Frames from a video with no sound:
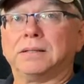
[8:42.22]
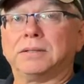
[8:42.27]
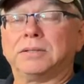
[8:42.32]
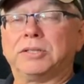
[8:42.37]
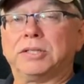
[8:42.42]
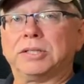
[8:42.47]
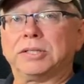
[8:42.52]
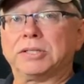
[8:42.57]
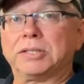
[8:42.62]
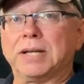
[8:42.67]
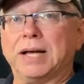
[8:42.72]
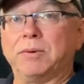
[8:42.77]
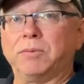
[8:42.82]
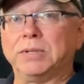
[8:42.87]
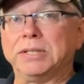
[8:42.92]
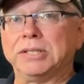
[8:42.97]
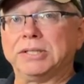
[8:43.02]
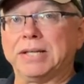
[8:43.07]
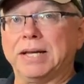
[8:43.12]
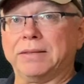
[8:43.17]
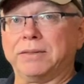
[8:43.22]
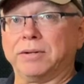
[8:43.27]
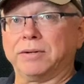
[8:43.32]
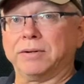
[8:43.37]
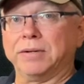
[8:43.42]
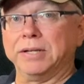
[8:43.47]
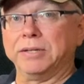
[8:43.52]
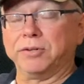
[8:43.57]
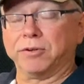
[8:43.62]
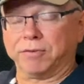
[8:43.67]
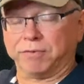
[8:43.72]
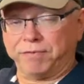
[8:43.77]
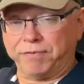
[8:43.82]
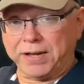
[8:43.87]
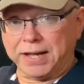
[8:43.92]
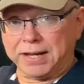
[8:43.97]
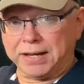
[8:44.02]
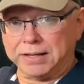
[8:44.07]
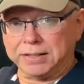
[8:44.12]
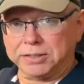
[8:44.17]
just, I wouldn't say they're in your
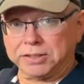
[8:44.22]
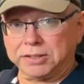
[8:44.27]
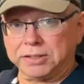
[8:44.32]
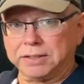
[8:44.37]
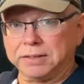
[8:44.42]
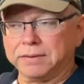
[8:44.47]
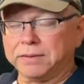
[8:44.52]
face.